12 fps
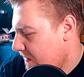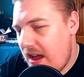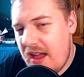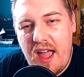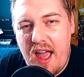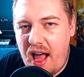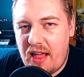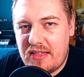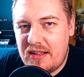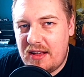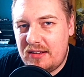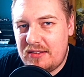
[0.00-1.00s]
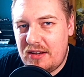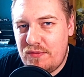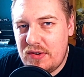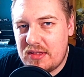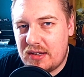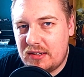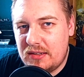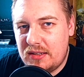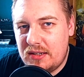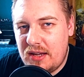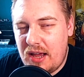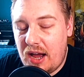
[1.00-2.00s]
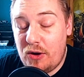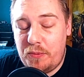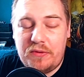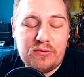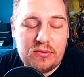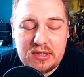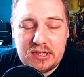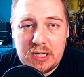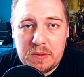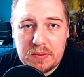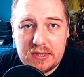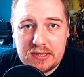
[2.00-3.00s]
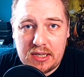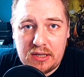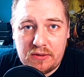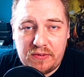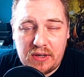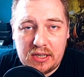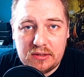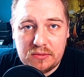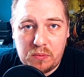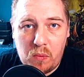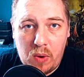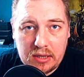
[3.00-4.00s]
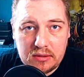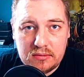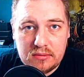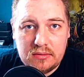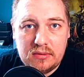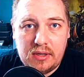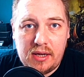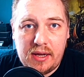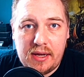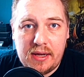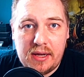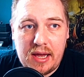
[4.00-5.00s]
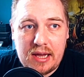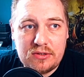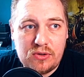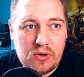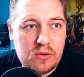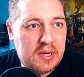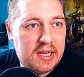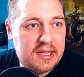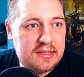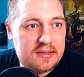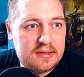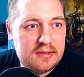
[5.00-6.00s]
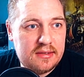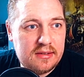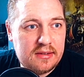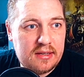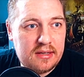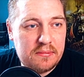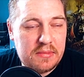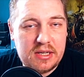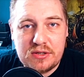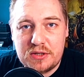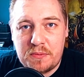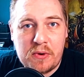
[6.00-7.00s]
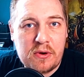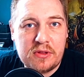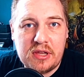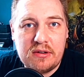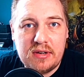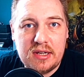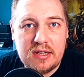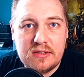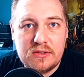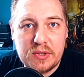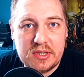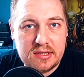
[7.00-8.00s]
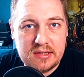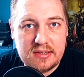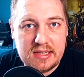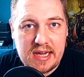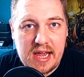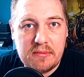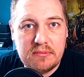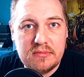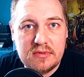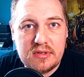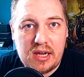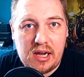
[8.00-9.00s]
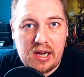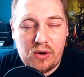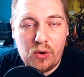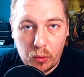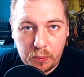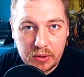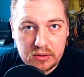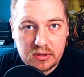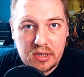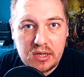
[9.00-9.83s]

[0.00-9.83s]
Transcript: Yeah, I think that's everything. I hope everyone is keeping safe and well. As always, the Miniatures Apothecary Twitter DMs are open.